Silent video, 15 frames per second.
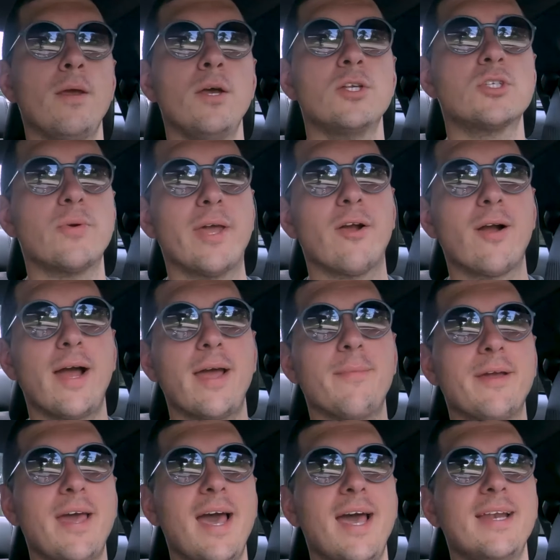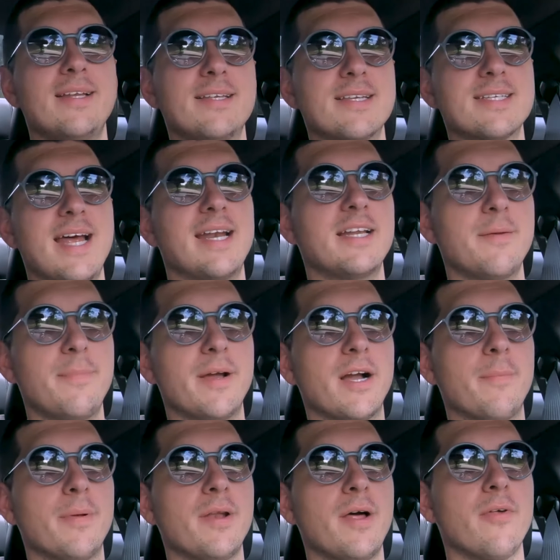So here I am again, decided to pick
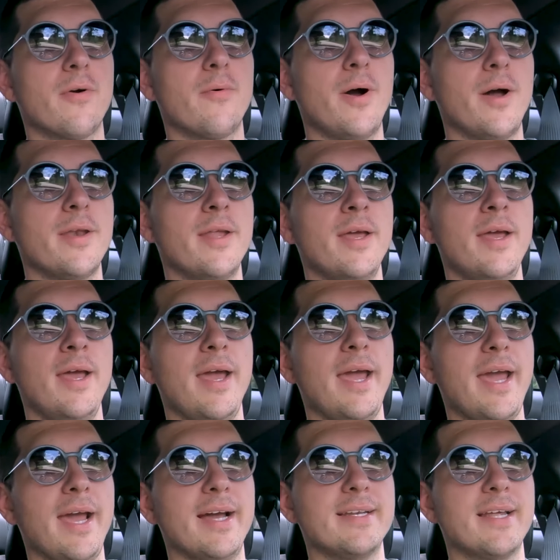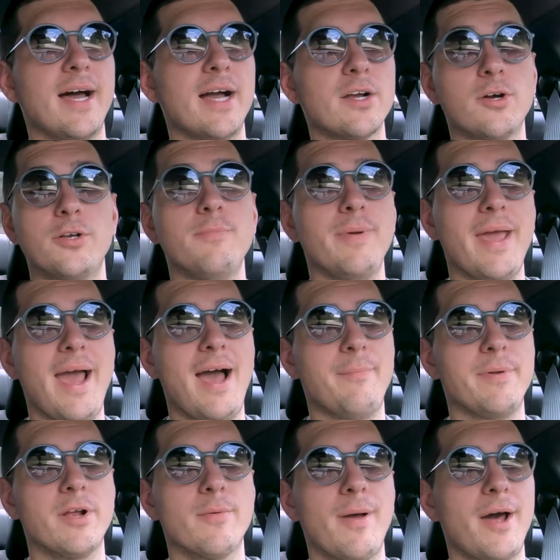up another one and uh, couldn't be
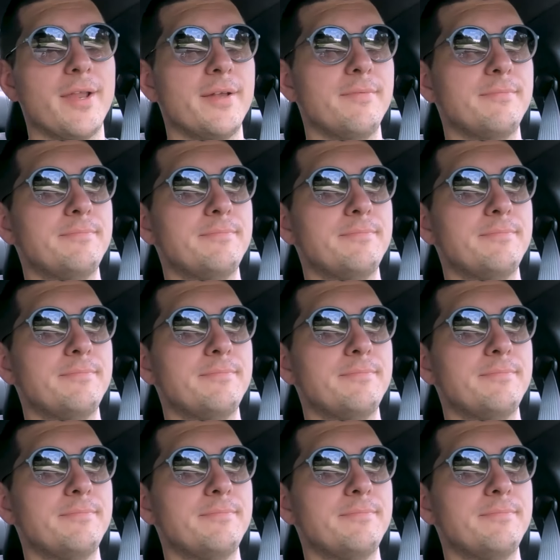happier about it.